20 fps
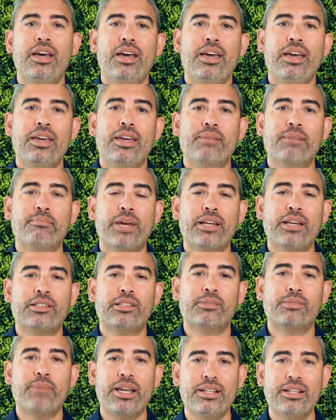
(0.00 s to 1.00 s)
It
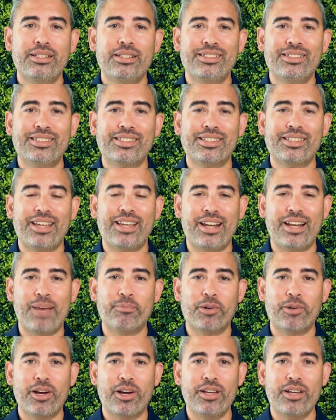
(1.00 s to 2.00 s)
makes maintenance and
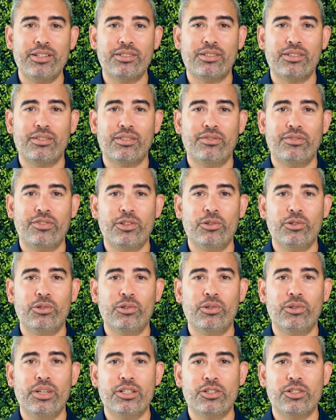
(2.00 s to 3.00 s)
upgrades for
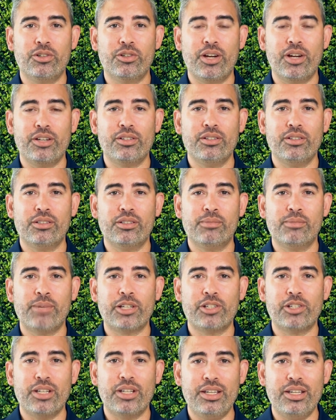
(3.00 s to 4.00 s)
your integrations
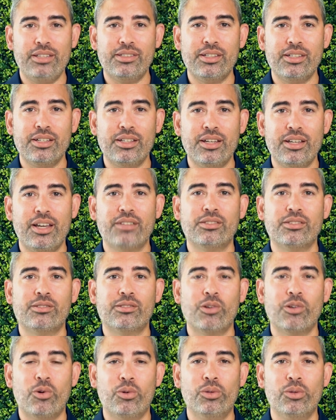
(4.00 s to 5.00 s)
much easier as
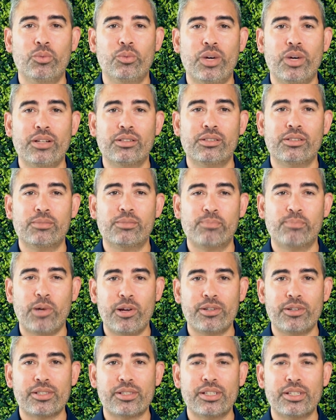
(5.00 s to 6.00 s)
it's all in one
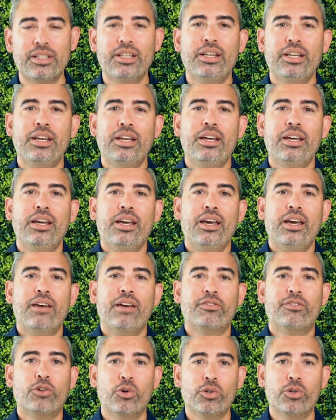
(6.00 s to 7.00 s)
spot.
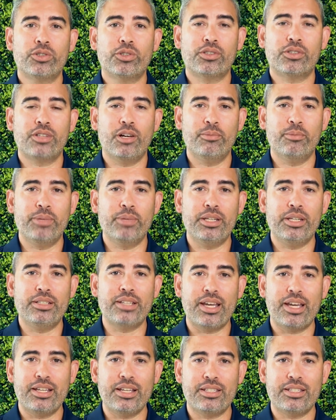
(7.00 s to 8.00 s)
Of course, there'll be
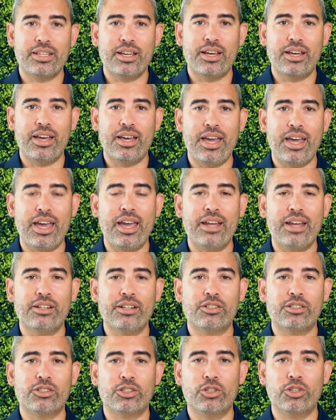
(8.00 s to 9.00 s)
data
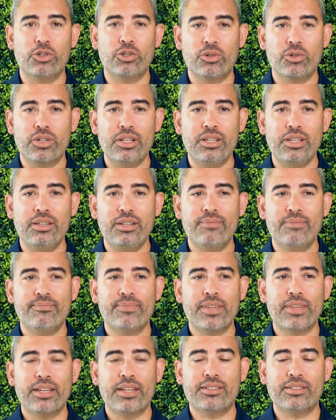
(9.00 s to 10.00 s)
and security
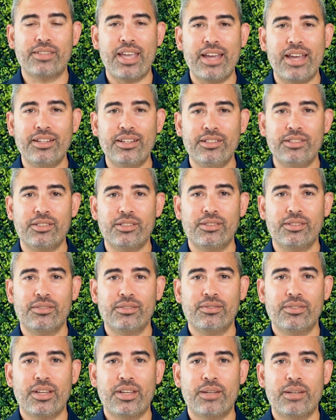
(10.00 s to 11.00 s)
standards
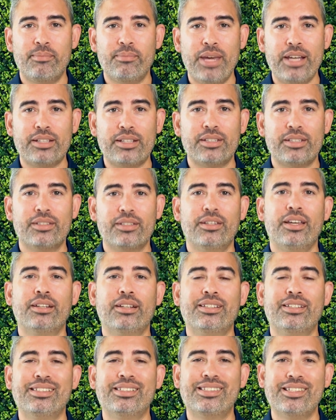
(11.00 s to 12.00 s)
that are met
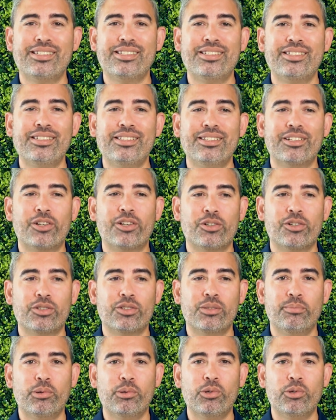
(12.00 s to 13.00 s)
and consistent across
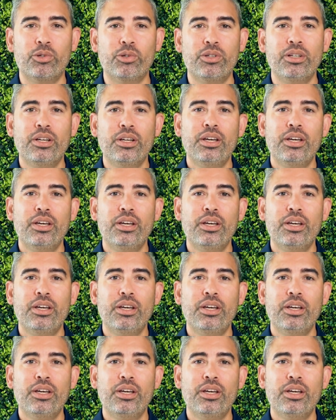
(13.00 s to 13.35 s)
the board.